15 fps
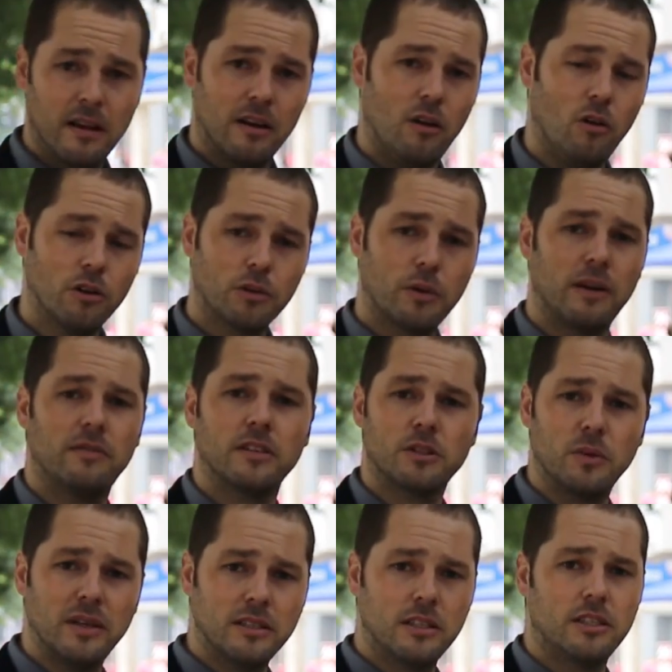All three of us
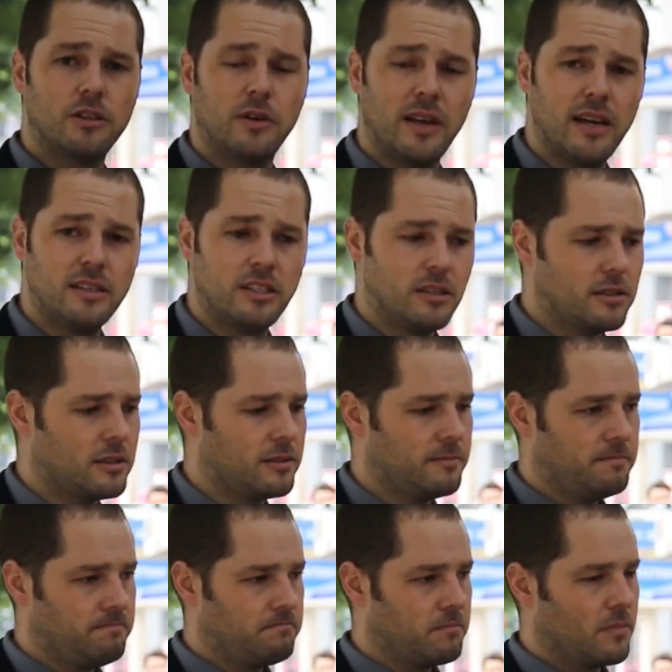went into an agent.
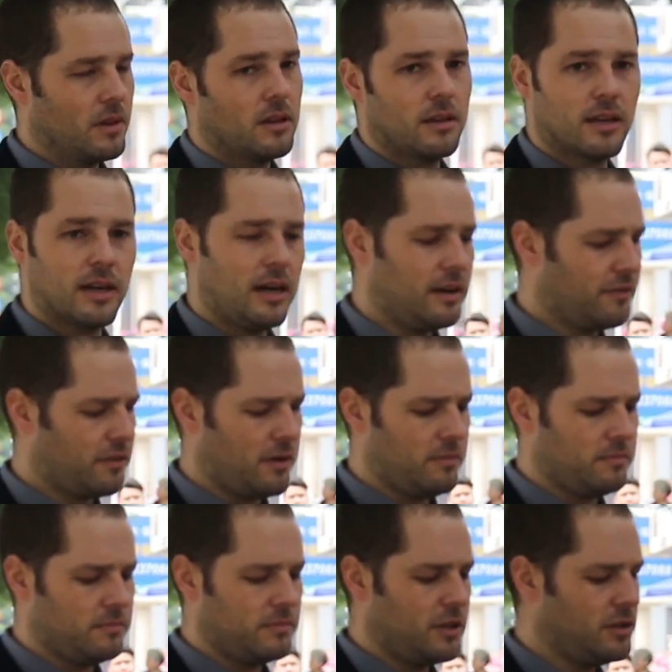The guy
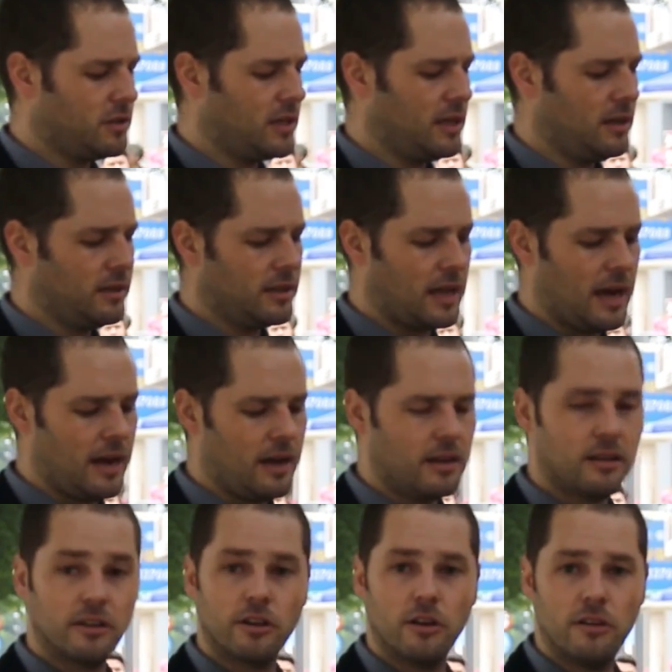from New Zealand and
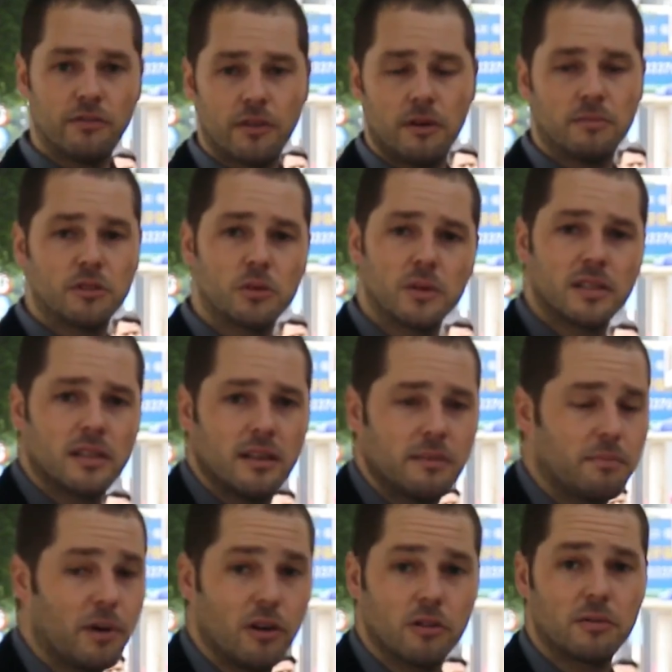the girl from Switzerland
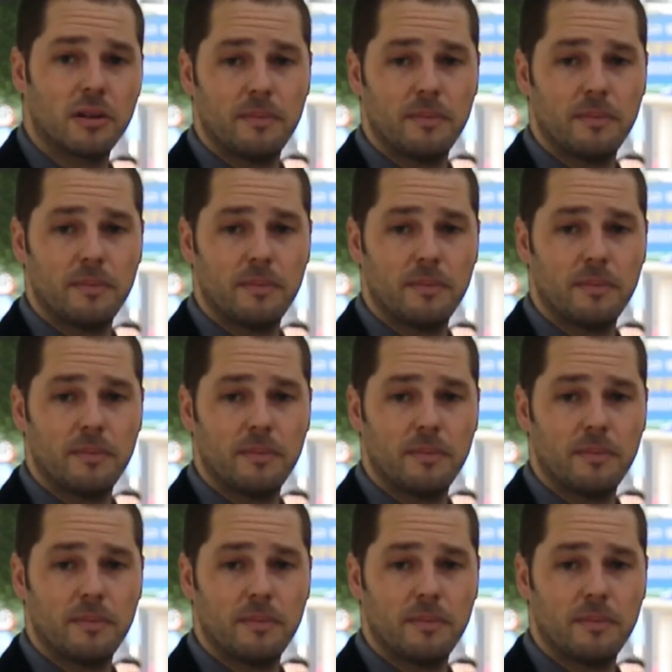both